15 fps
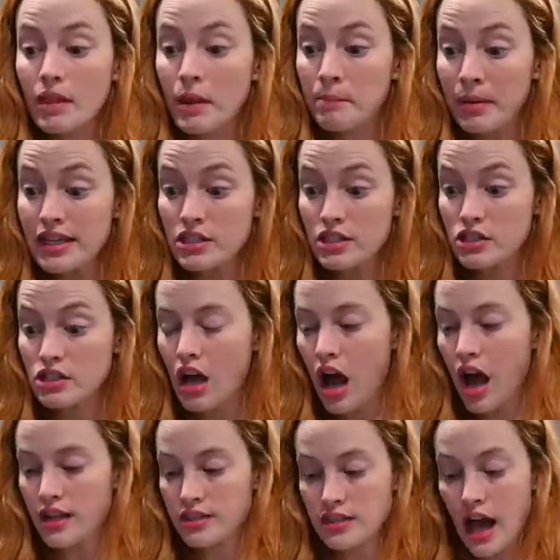Pizza
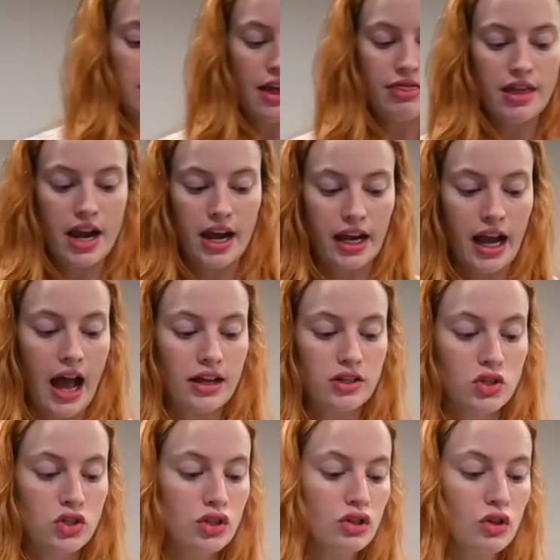sauce, and then I
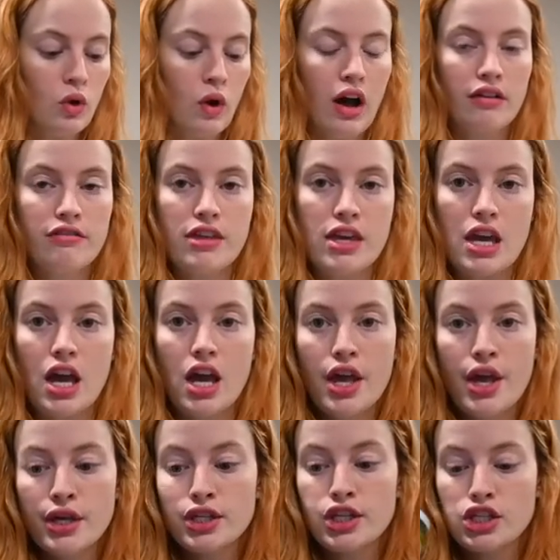got two of the
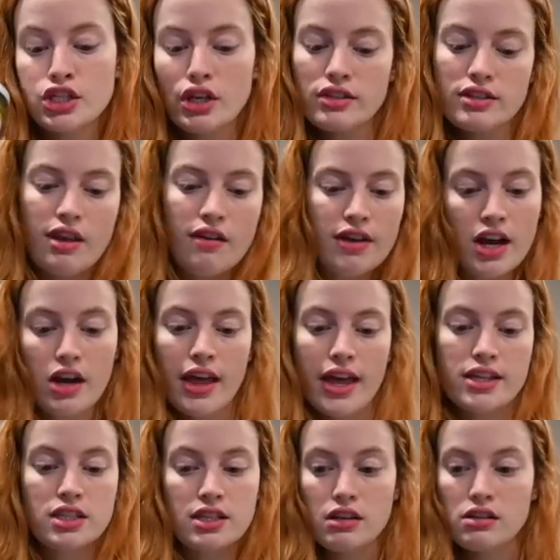salsa
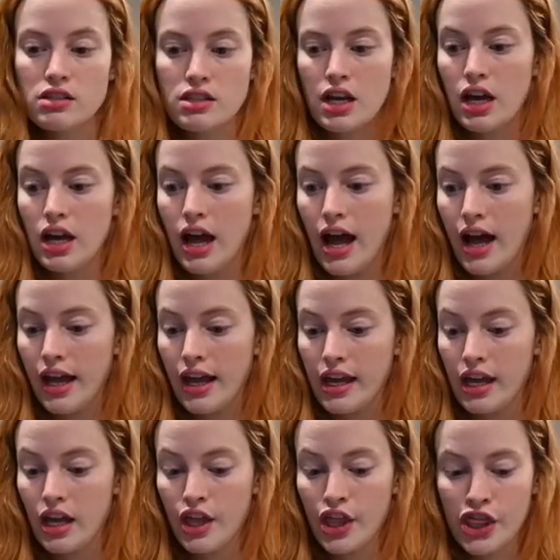verde salsa.
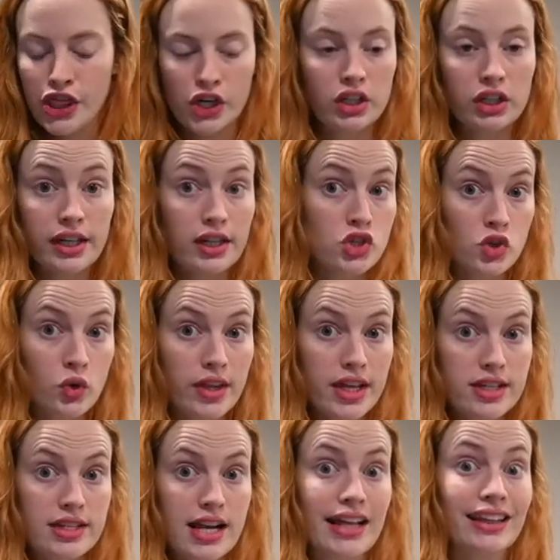I thoroughly enjoy
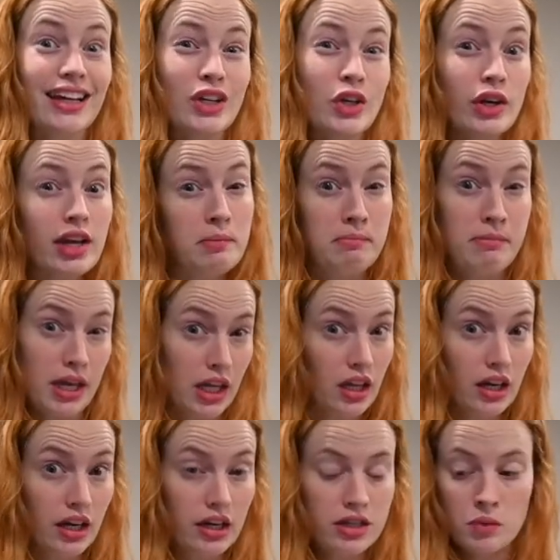this and I like cooking meat
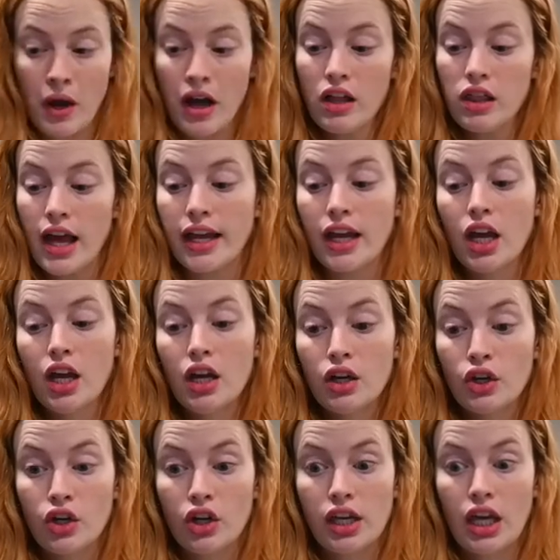in it as well, like
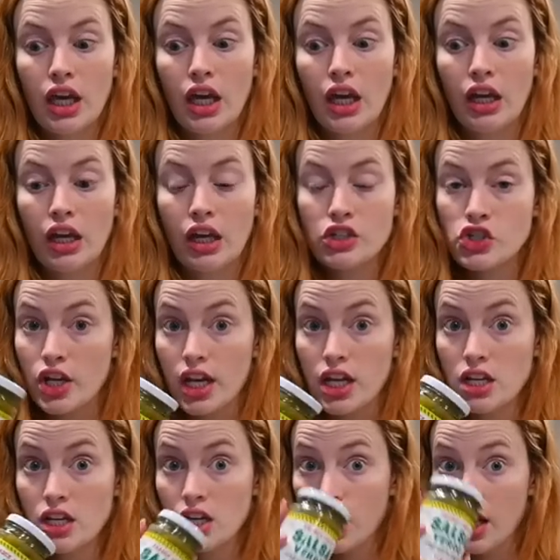cooking
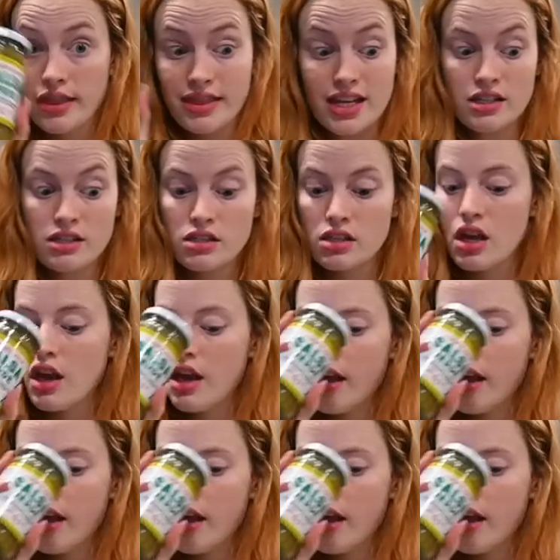chicken in this,